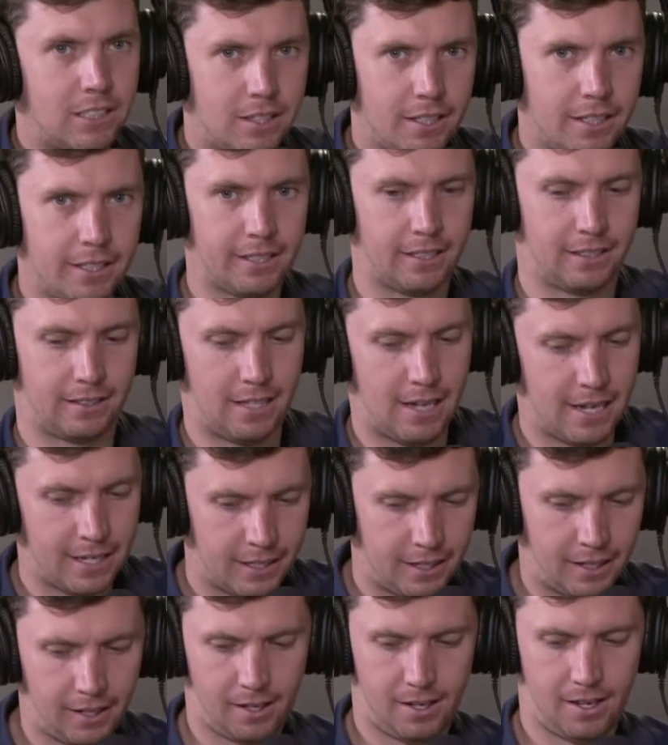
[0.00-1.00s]
think,
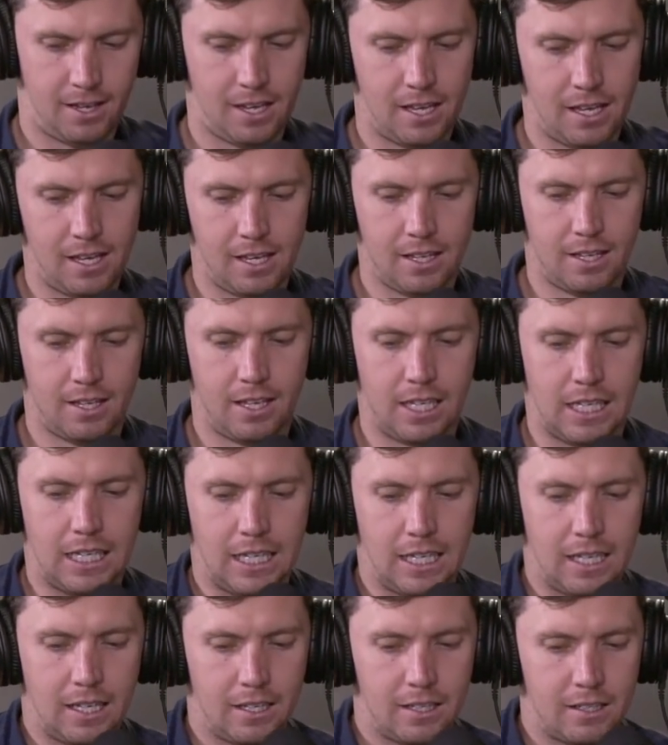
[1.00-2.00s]
like,
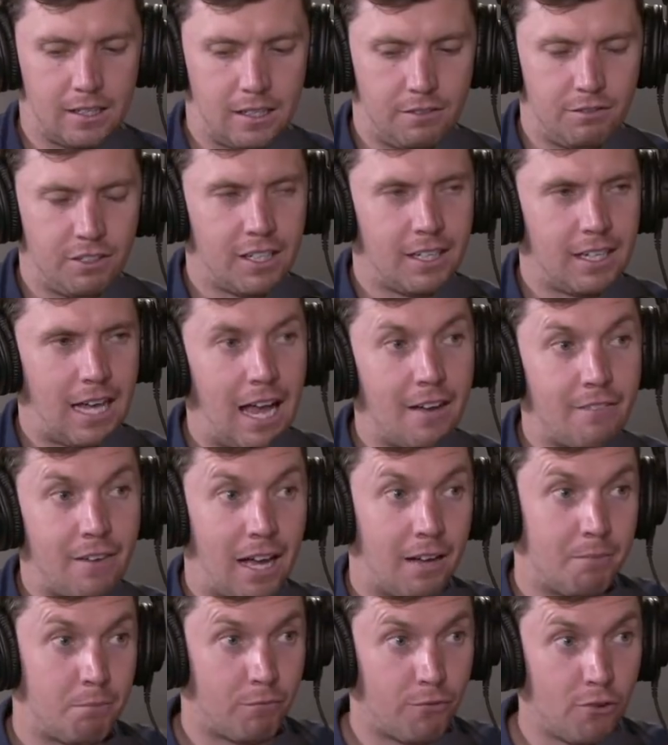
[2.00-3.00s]
if you're gonna,
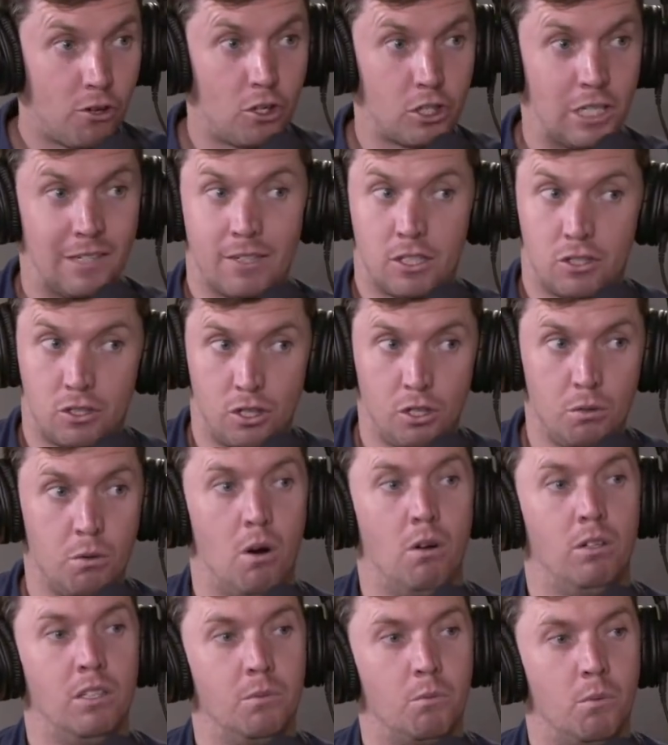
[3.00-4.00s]
I'm fortunate I've had 2
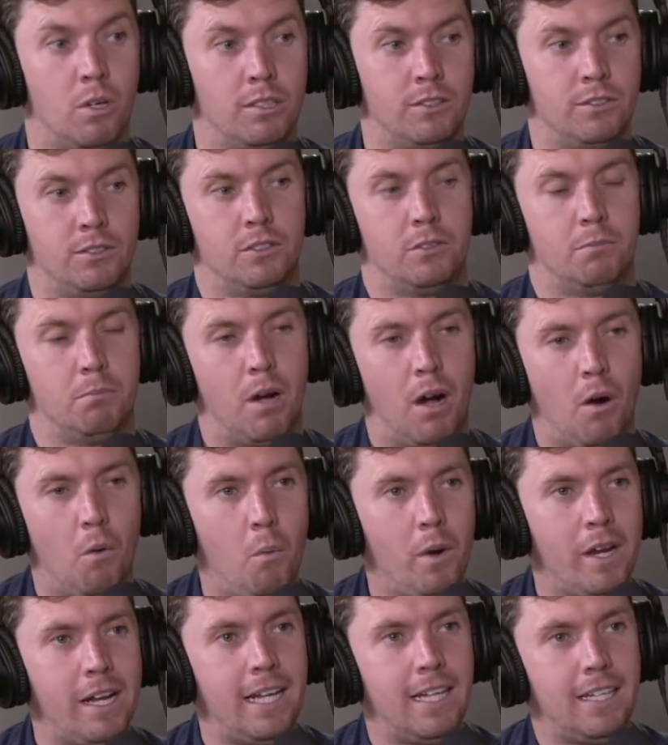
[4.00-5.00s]
hole-in-ones, but I
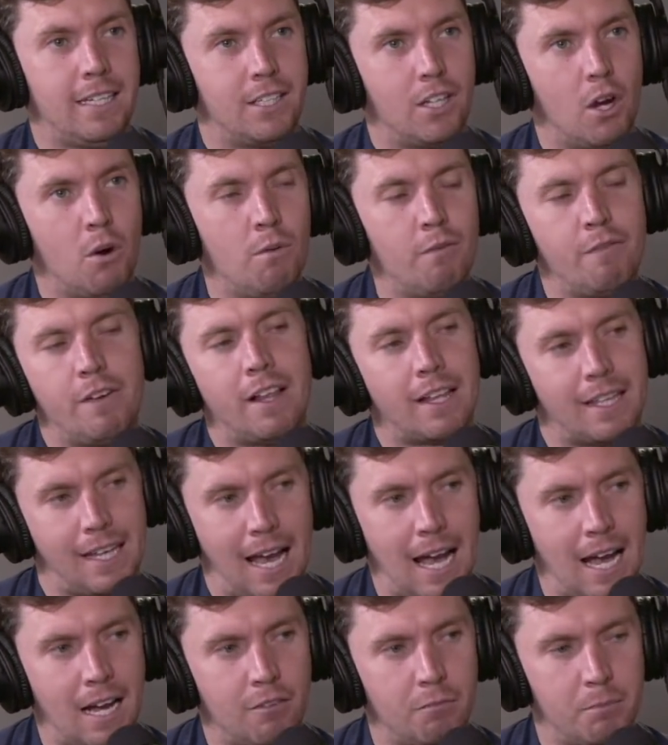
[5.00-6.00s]
weirdly don't feel like I
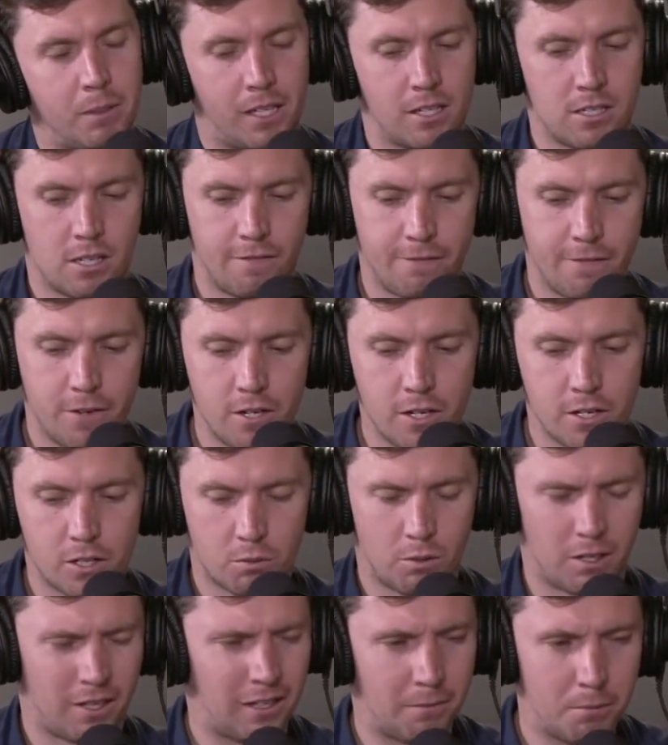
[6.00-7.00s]
have, because the
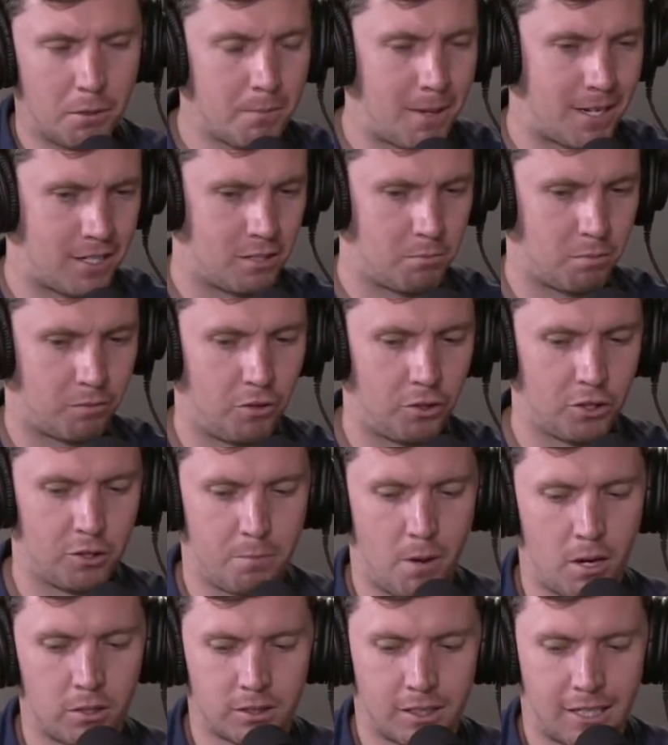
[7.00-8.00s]
first one, I think I probably mentioned it before in the
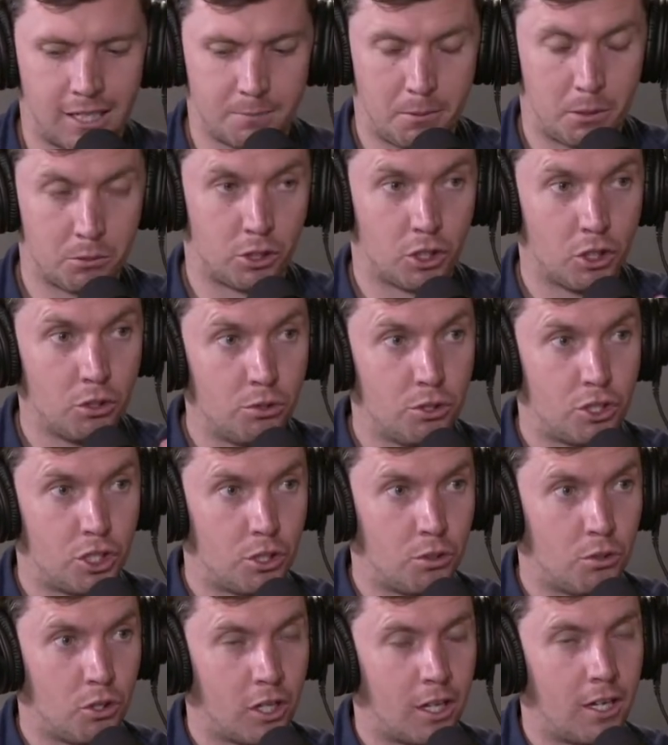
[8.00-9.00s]
podcast, but I was a young
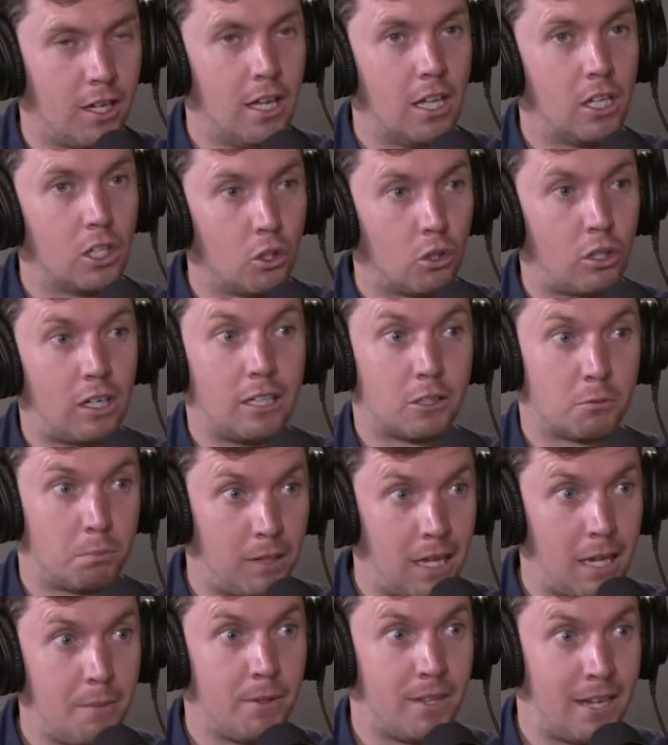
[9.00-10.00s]
junior. Luckily, I was
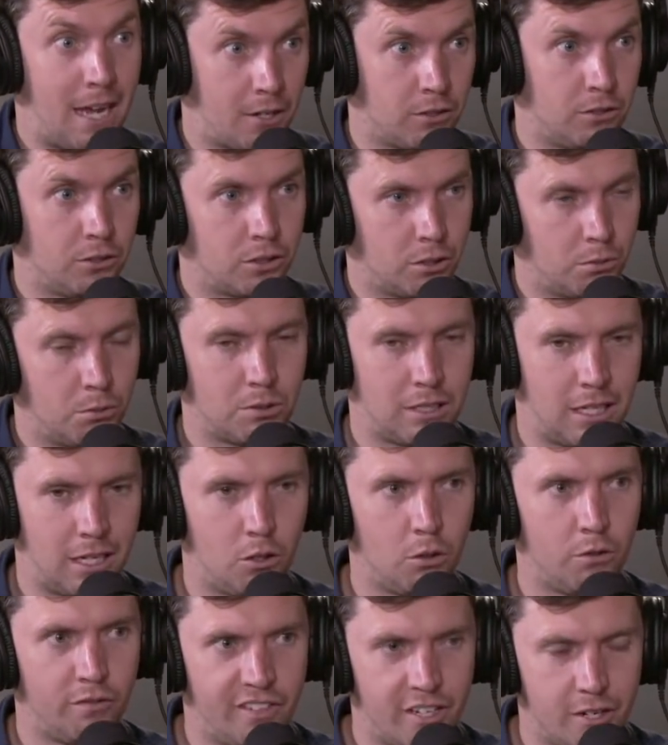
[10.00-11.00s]
playing with an adult, so it was like
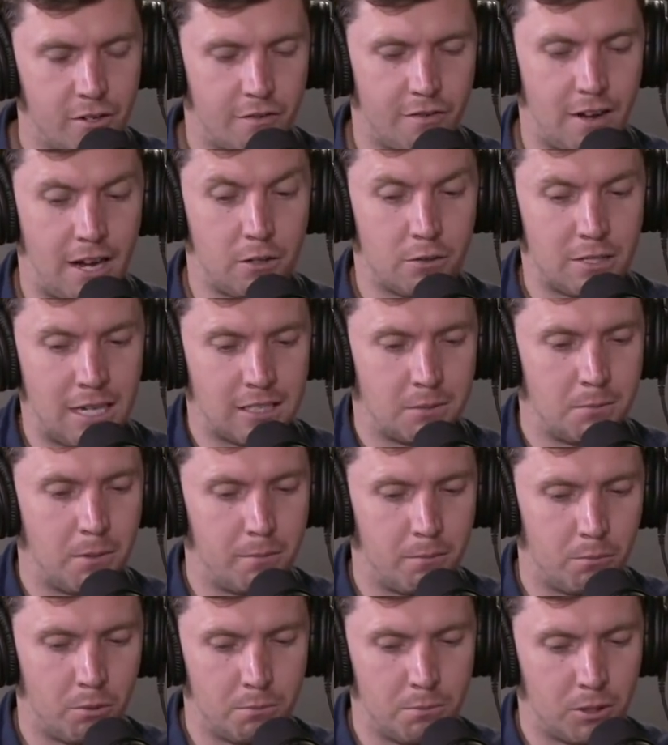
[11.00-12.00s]
all verified. It was
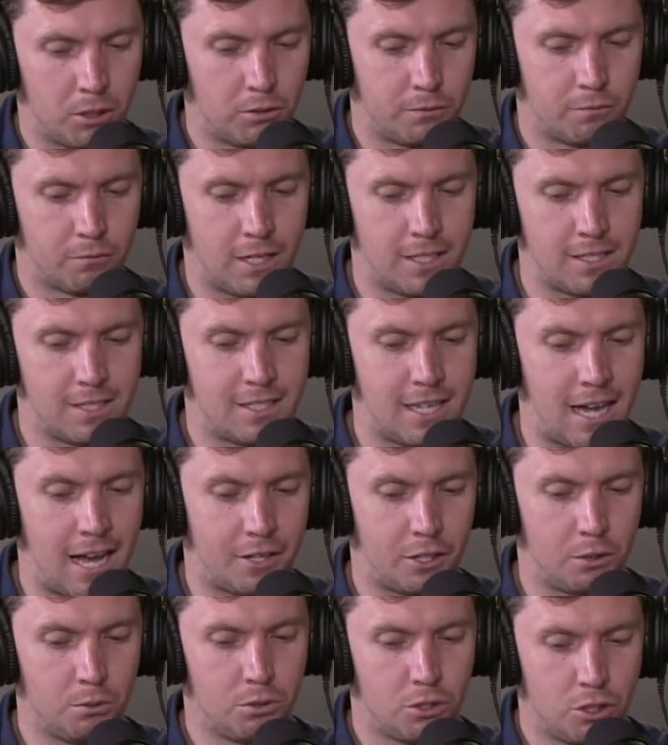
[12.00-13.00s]
actually one of my good friends'
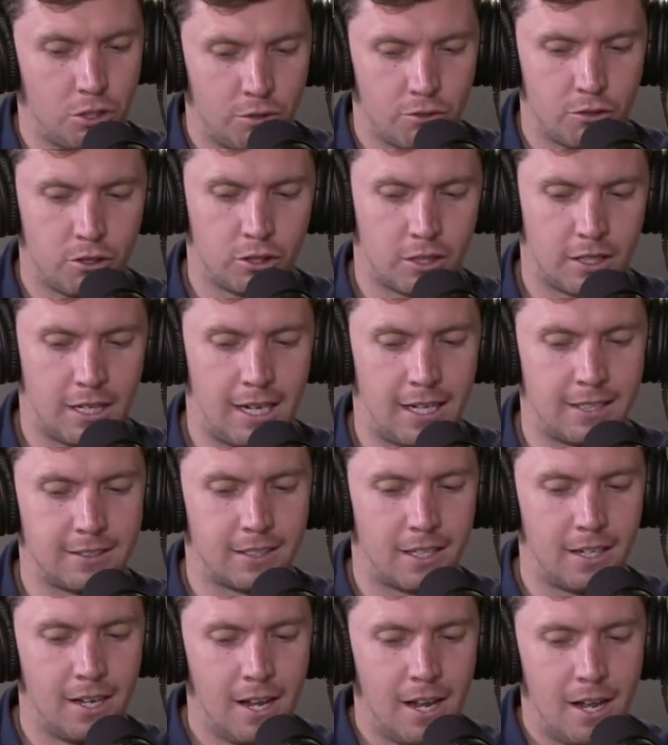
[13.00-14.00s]
dad, who was junior
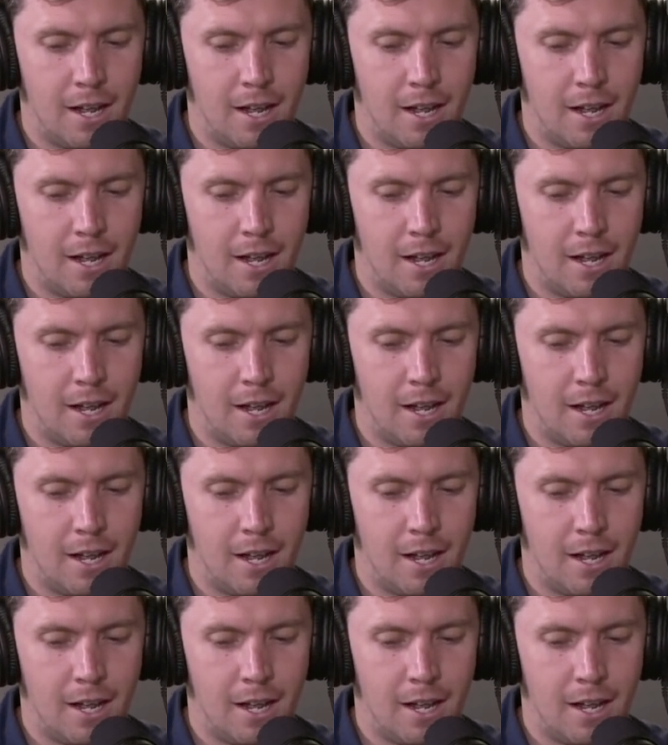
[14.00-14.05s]
organizer,